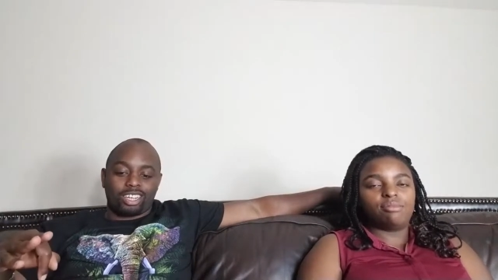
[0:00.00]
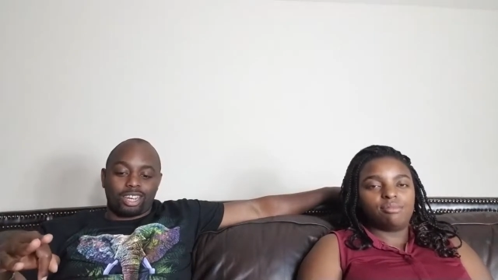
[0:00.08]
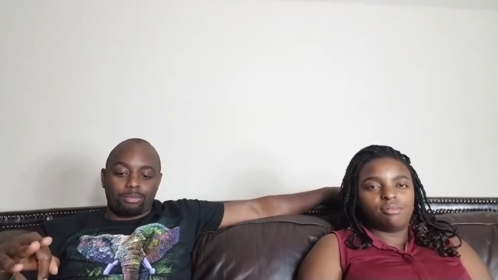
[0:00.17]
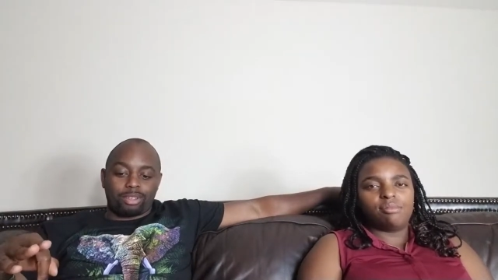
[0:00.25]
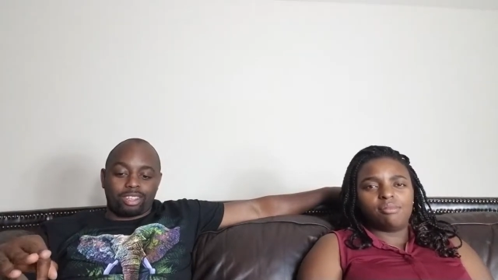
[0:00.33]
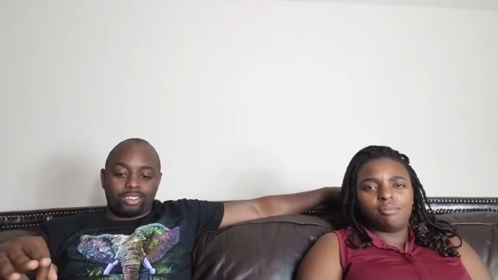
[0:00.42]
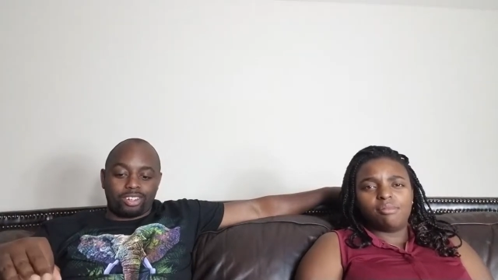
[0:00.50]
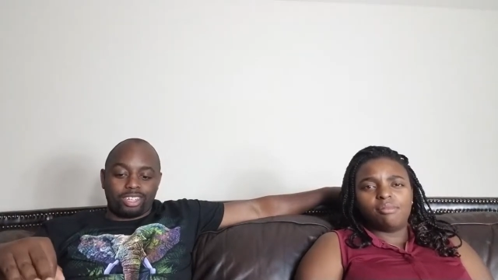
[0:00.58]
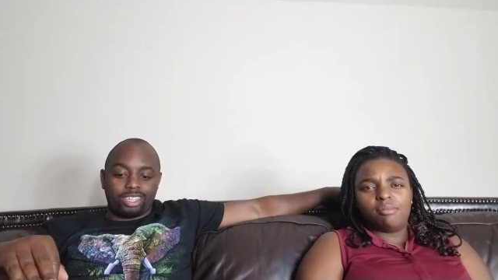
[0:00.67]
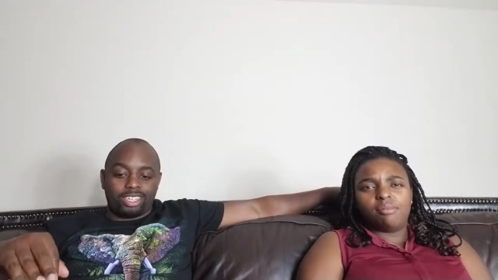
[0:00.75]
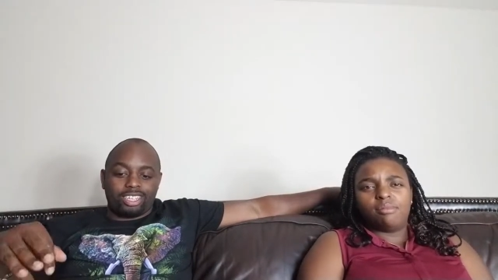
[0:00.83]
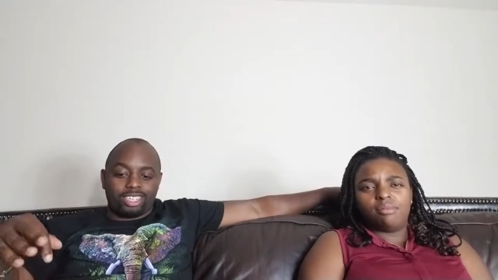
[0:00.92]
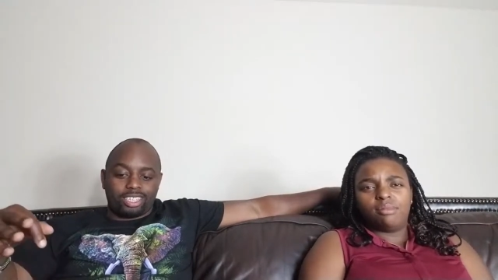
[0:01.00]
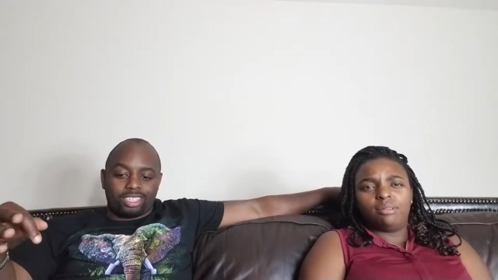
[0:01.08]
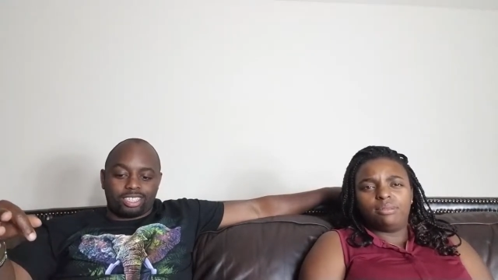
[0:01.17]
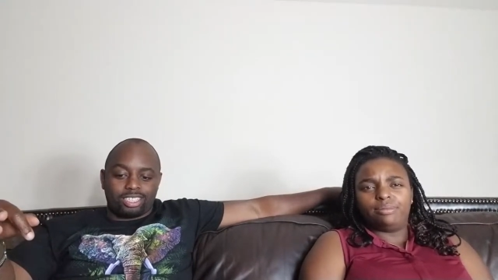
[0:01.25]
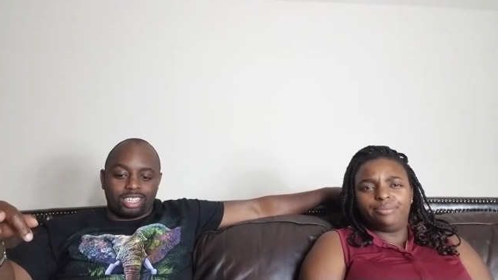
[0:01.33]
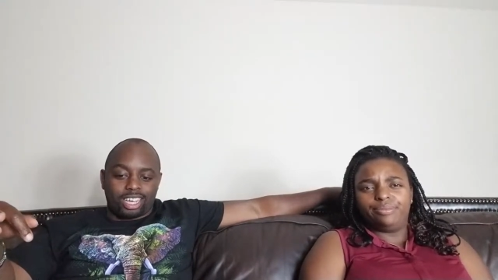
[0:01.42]
Speaker 1: number three,
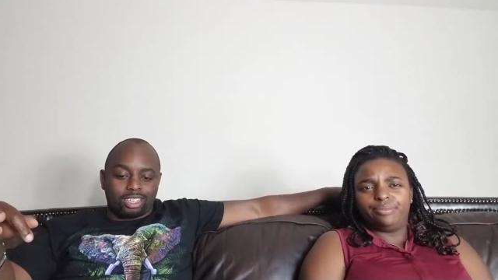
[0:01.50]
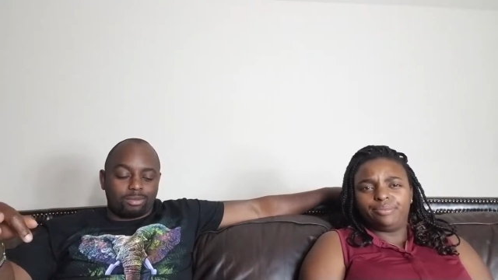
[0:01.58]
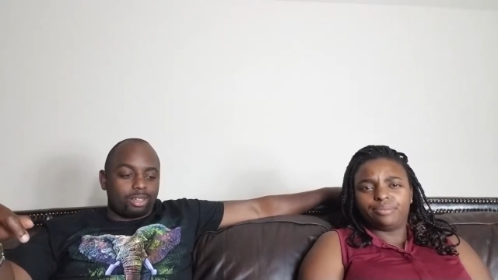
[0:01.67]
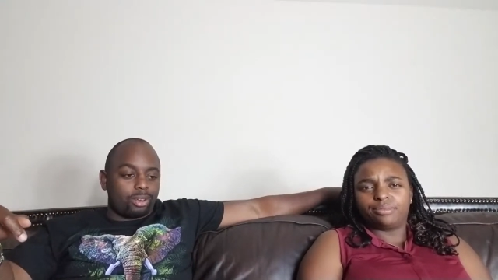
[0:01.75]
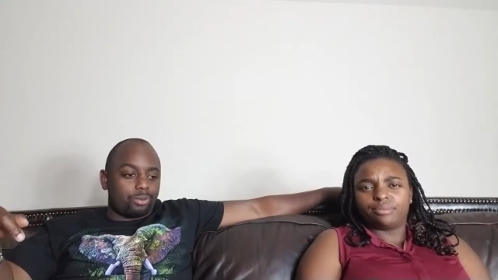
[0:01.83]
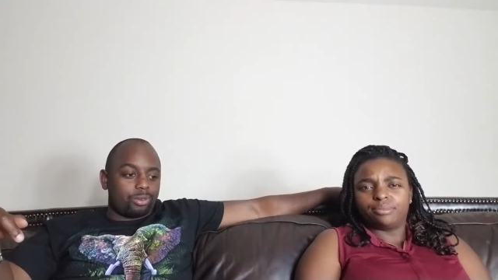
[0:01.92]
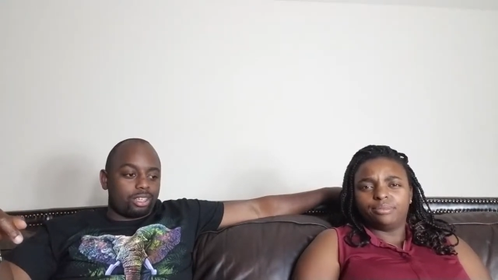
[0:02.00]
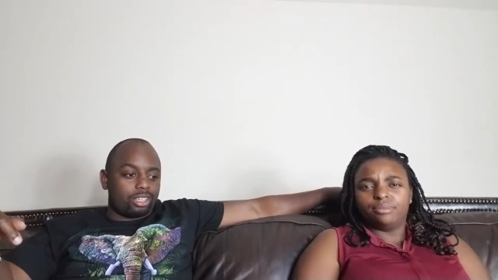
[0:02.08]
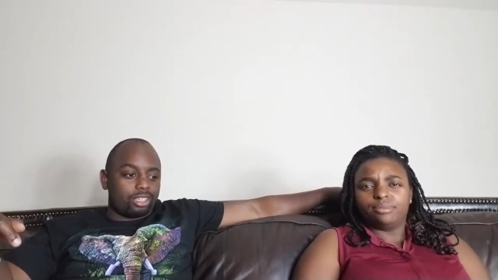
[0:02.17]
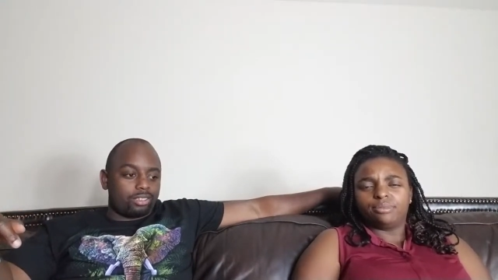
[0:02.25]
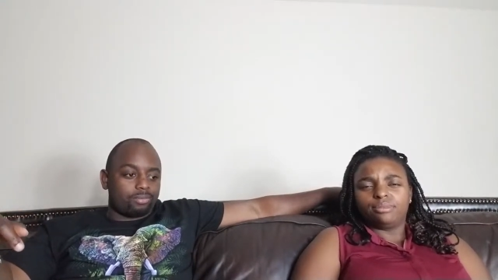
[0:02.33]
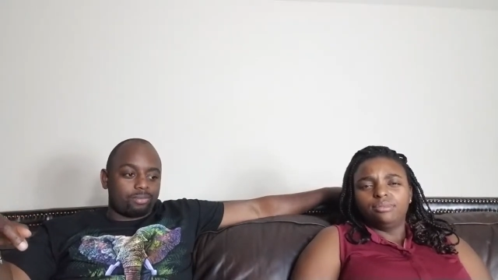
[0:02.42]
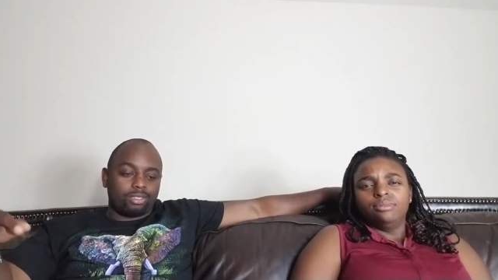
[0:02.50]
it's Jasmine and Will.